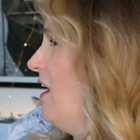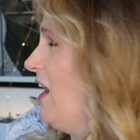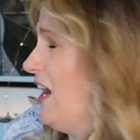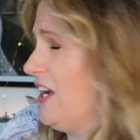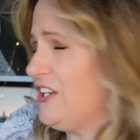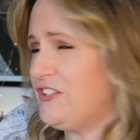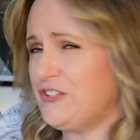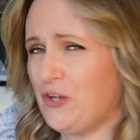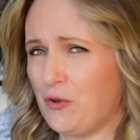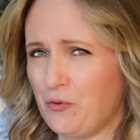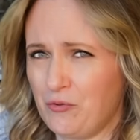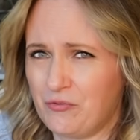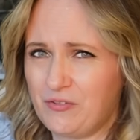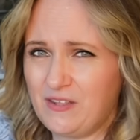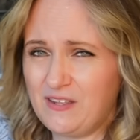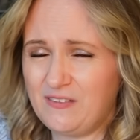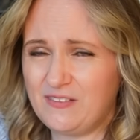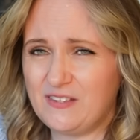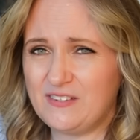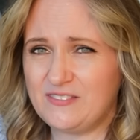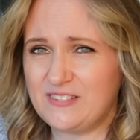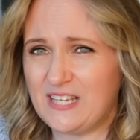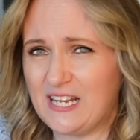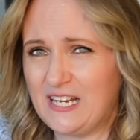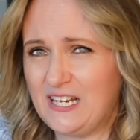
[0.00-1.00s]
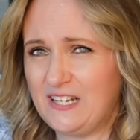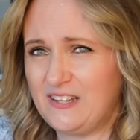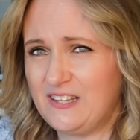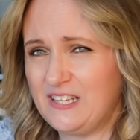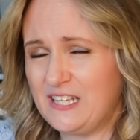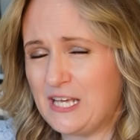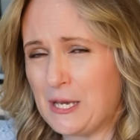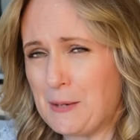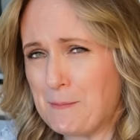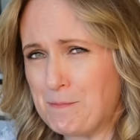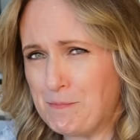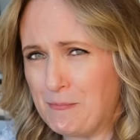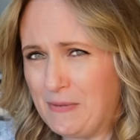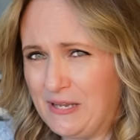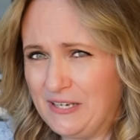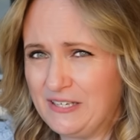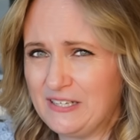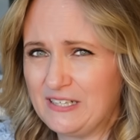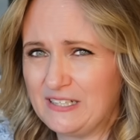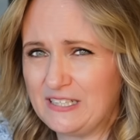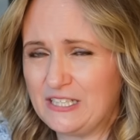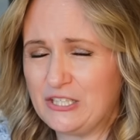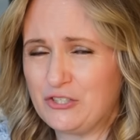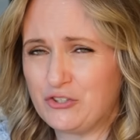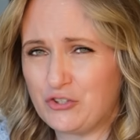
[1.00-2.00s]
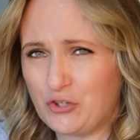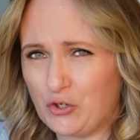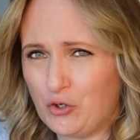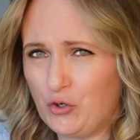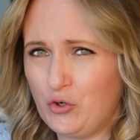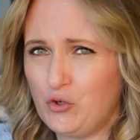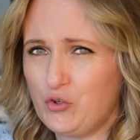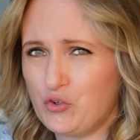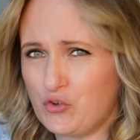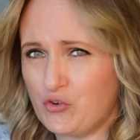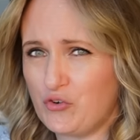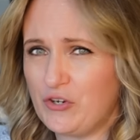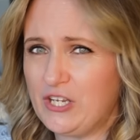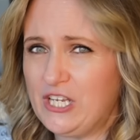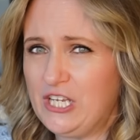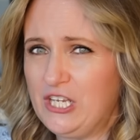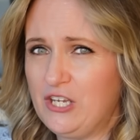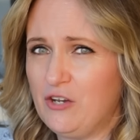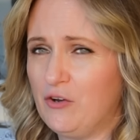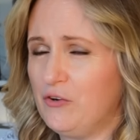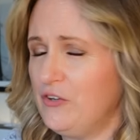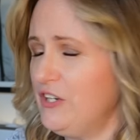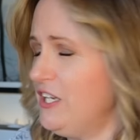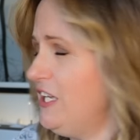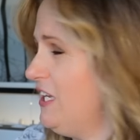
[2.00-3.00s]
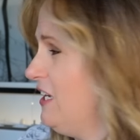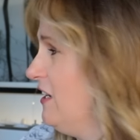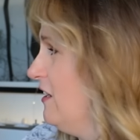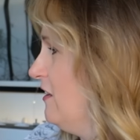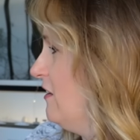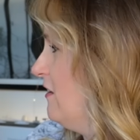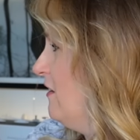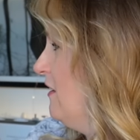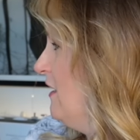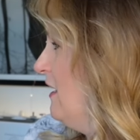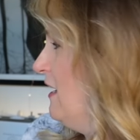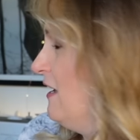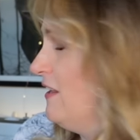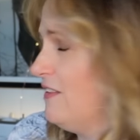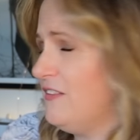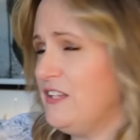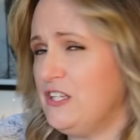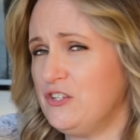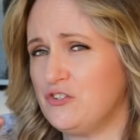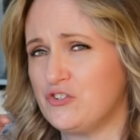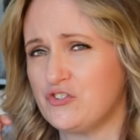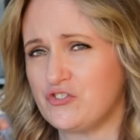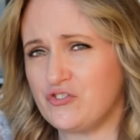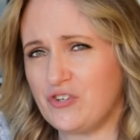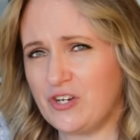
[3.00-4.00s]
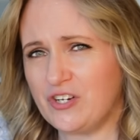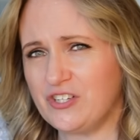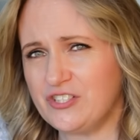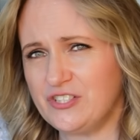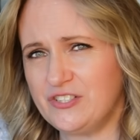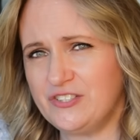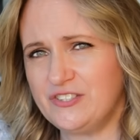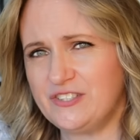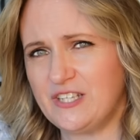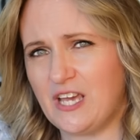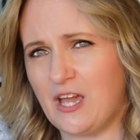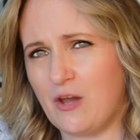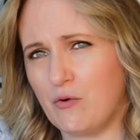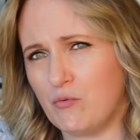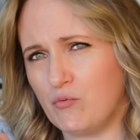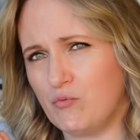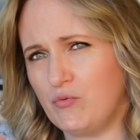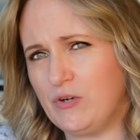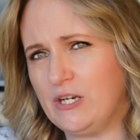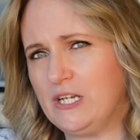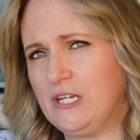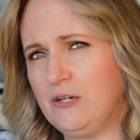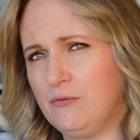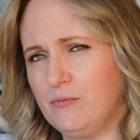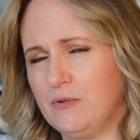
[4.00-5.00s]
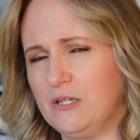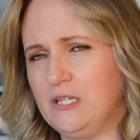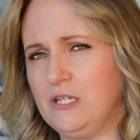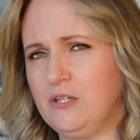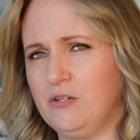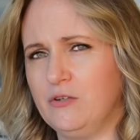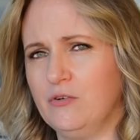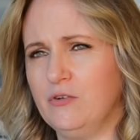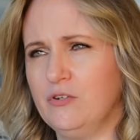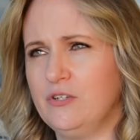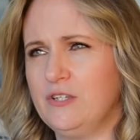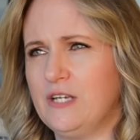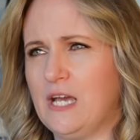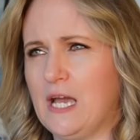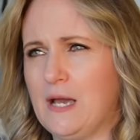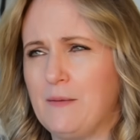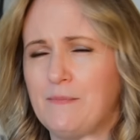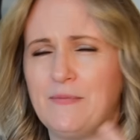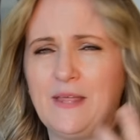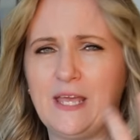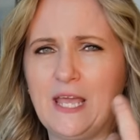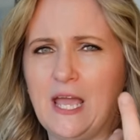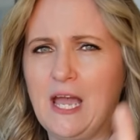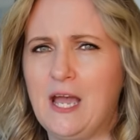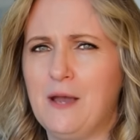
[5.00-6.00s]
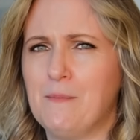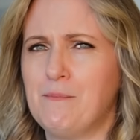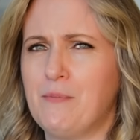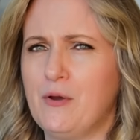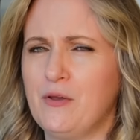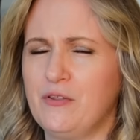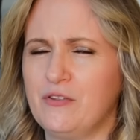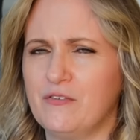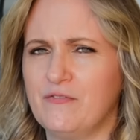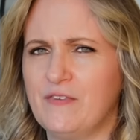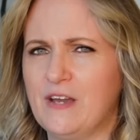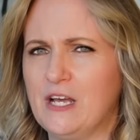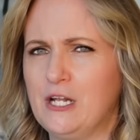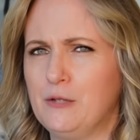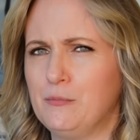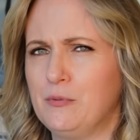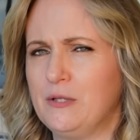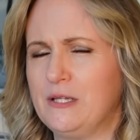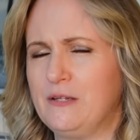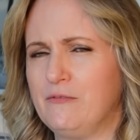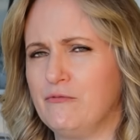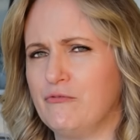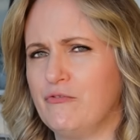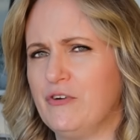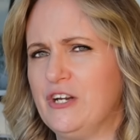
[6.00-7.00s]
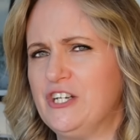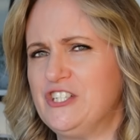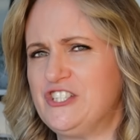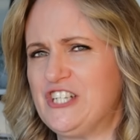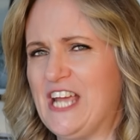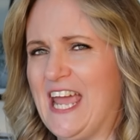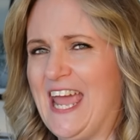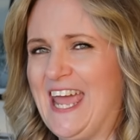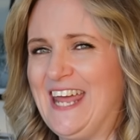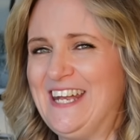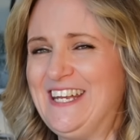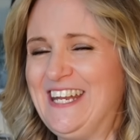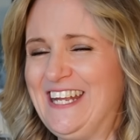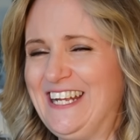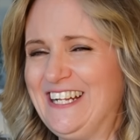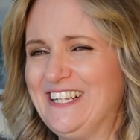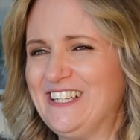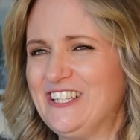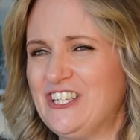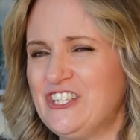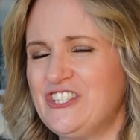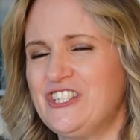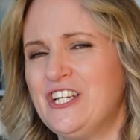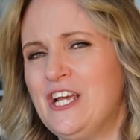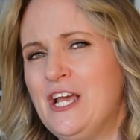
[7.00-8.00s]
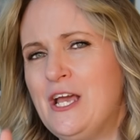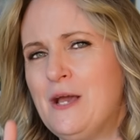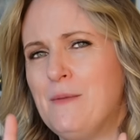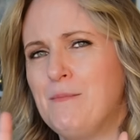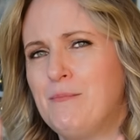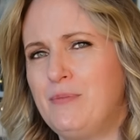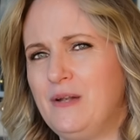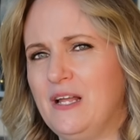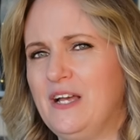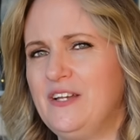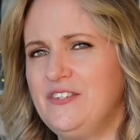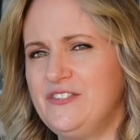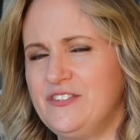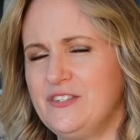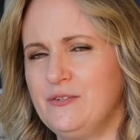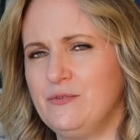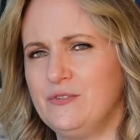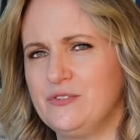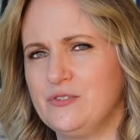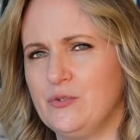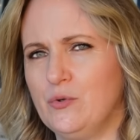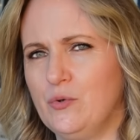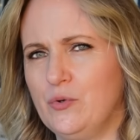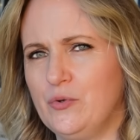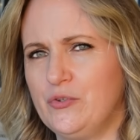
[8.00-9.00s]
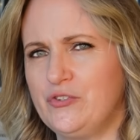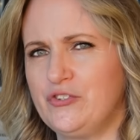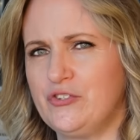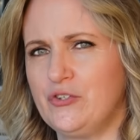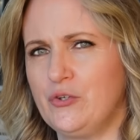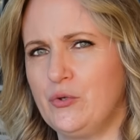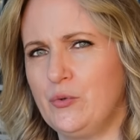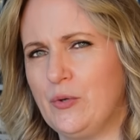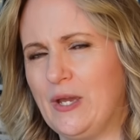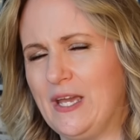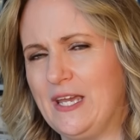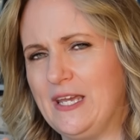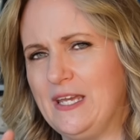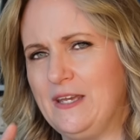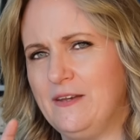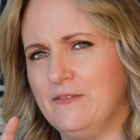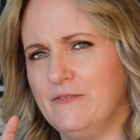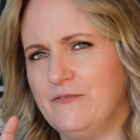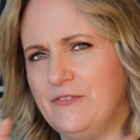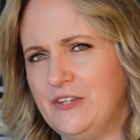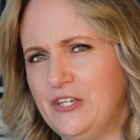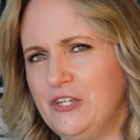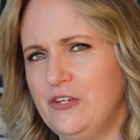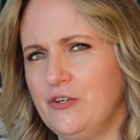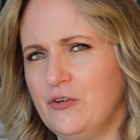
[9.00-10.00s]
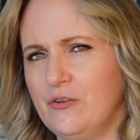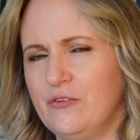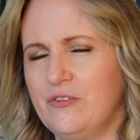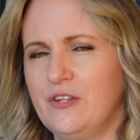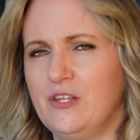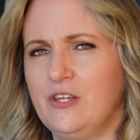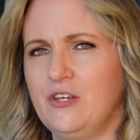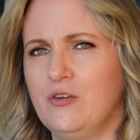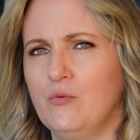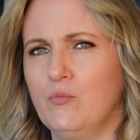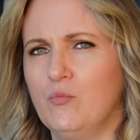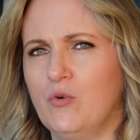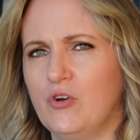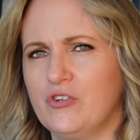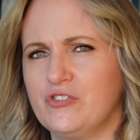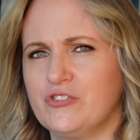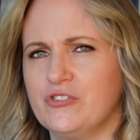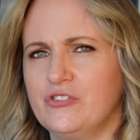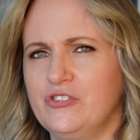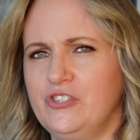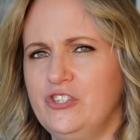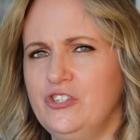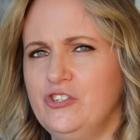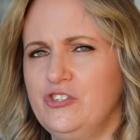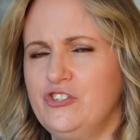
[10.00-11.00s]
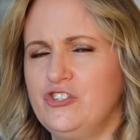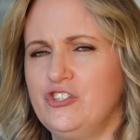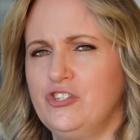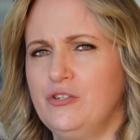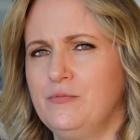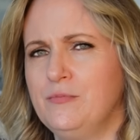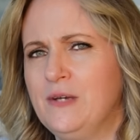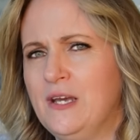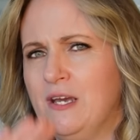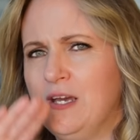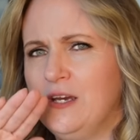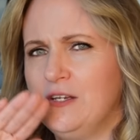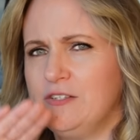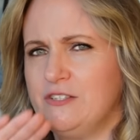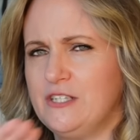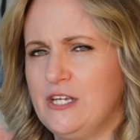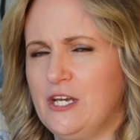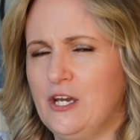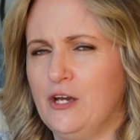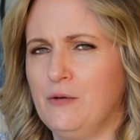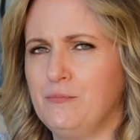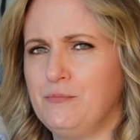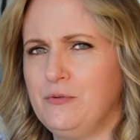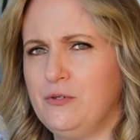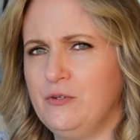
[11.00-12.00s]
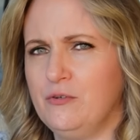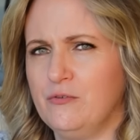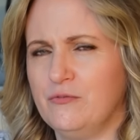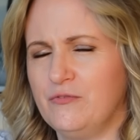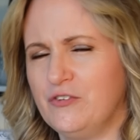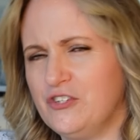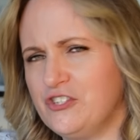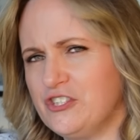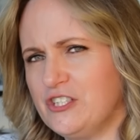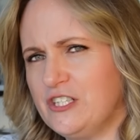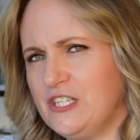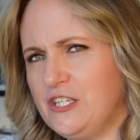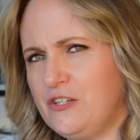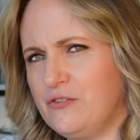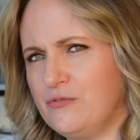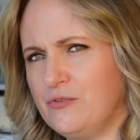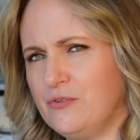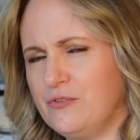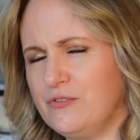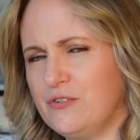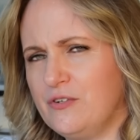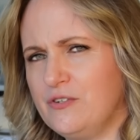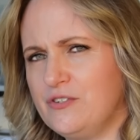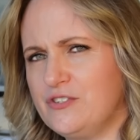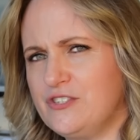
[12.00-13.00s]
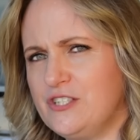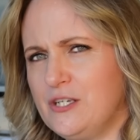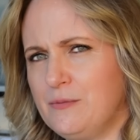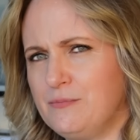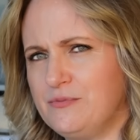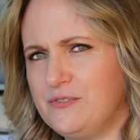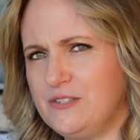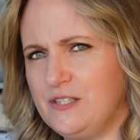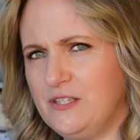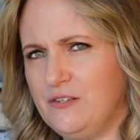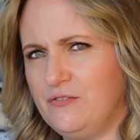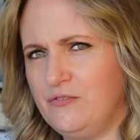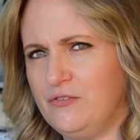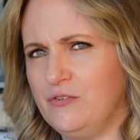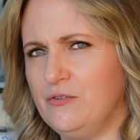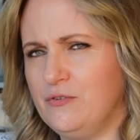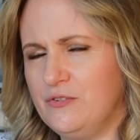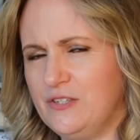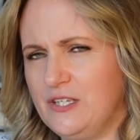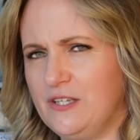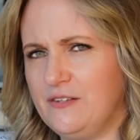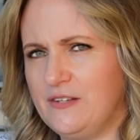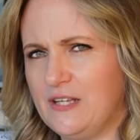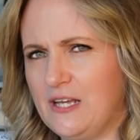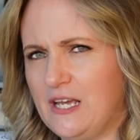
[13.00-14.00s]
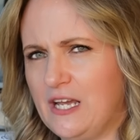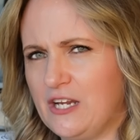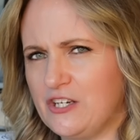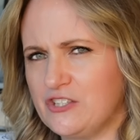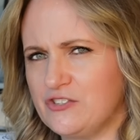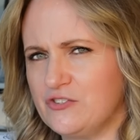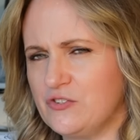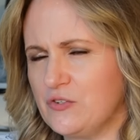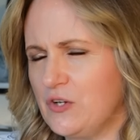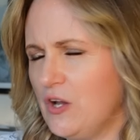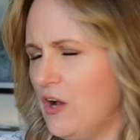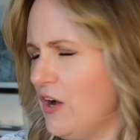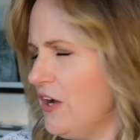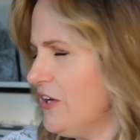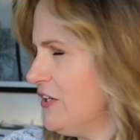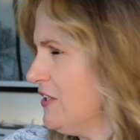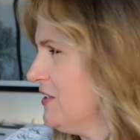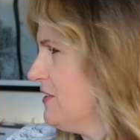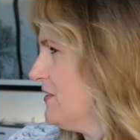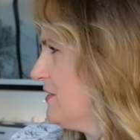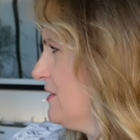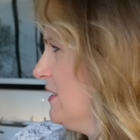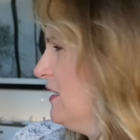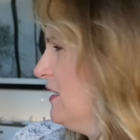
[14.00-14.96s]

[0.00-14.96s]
I don't think there's anything immediately too tricky on here. The instructions are really, really good. They are both available in French and English. Plus there is also a video that you can watch on YouTube to help you visually through those steps if you need that extra guidance.